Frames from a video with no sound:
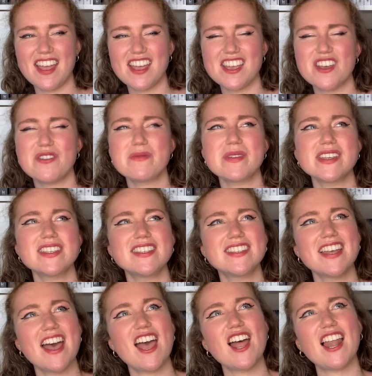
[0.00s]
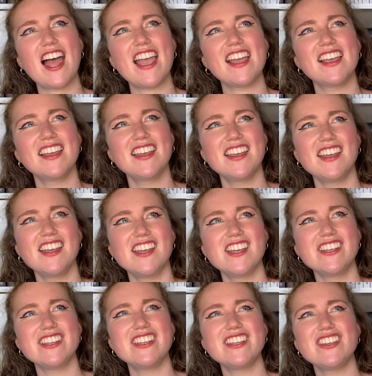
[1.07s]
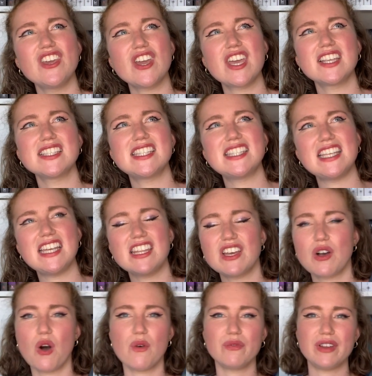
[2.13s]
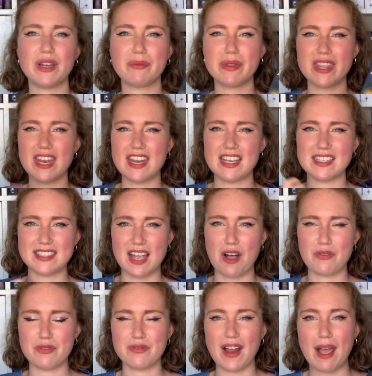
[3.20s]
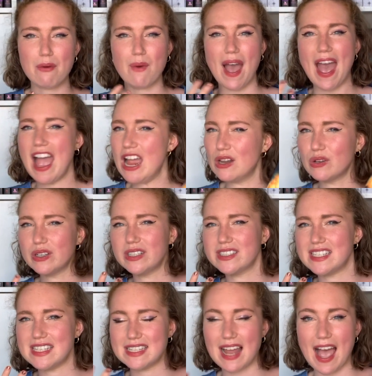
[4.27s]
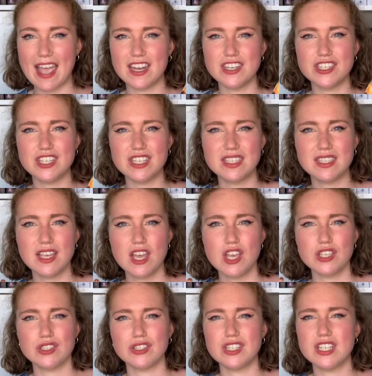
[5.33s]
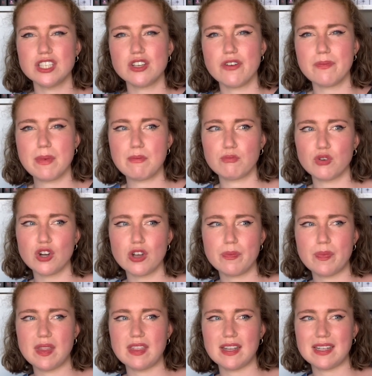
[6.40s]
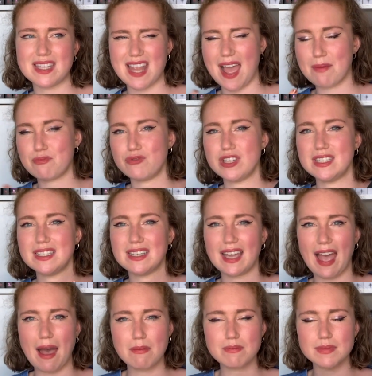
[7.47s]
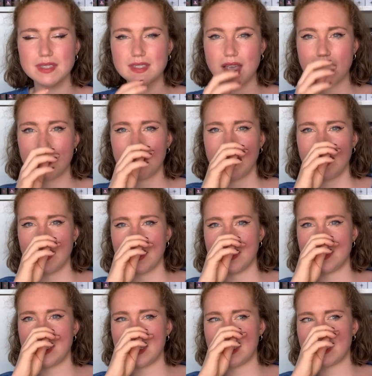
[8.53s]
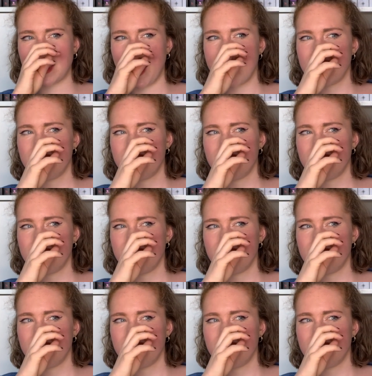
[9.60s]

it almost her, like, you can see the conflict within herself of like where her loyalties lie, and she's sort of been brought up in the like prison camps, so she's kind